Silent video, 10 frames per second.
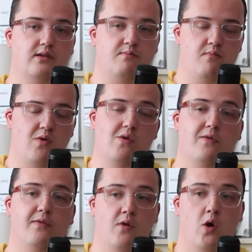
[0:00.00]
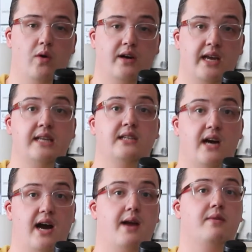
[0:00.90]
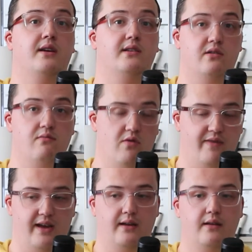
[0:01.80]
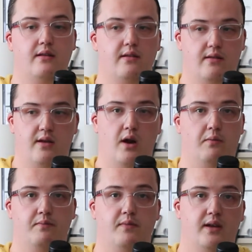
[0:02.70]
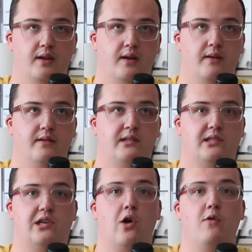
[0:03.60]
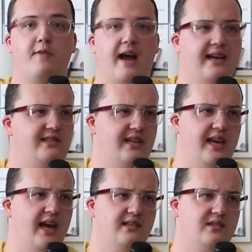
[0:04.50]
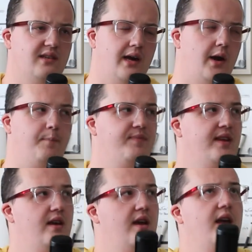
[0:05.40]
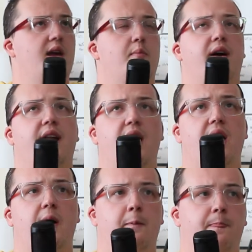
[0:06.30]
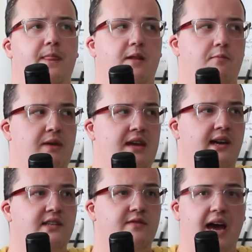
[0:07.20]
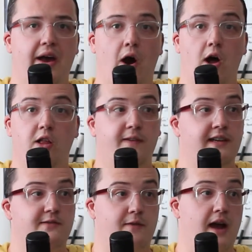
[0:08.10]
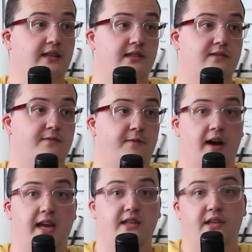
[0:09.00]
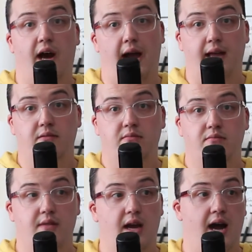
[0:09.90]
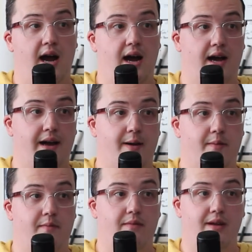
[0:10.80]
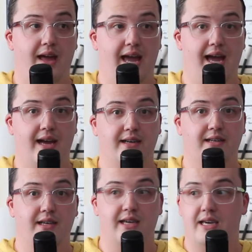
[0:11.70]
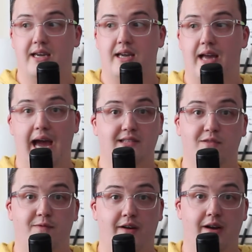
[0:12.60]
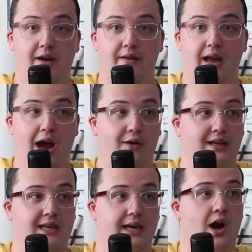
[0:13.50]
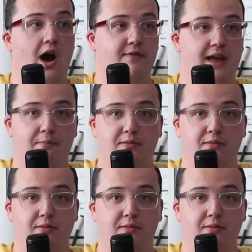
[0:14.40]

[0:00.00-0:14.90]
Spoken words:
move forward in time because you're moving, so fast, I guess. I don't know. But because of that, all of his friends fucking die. And he hasn't figured out how to get off that